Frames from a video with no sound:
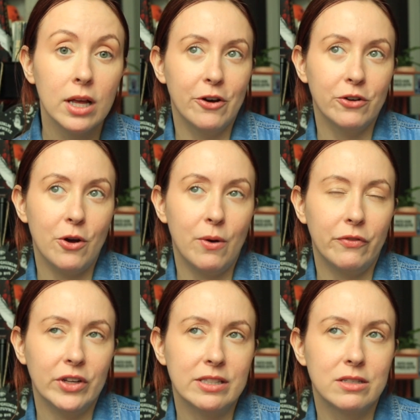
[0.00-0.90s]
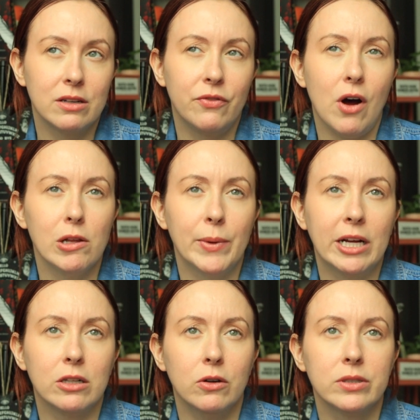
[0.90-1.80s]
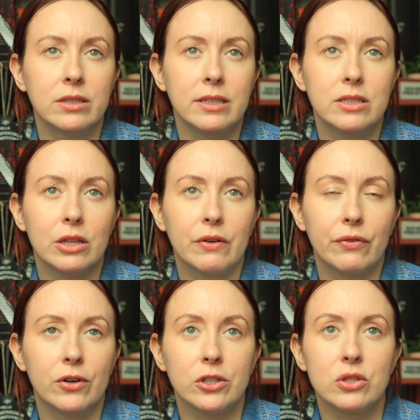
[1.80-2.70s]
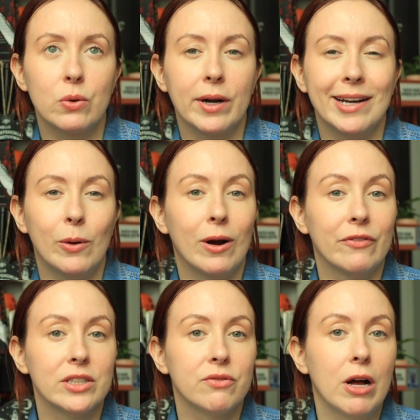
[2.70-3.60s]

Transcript: I don't know if it's following closely to the first story or if it's